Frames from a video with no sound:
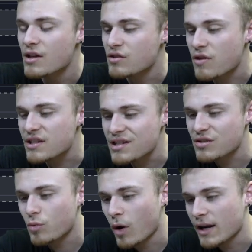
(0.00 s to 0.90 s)
So this
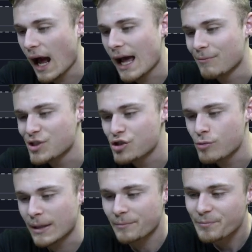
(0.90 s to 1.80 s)
is what I am
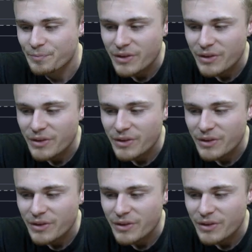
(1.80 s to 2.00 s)
assuming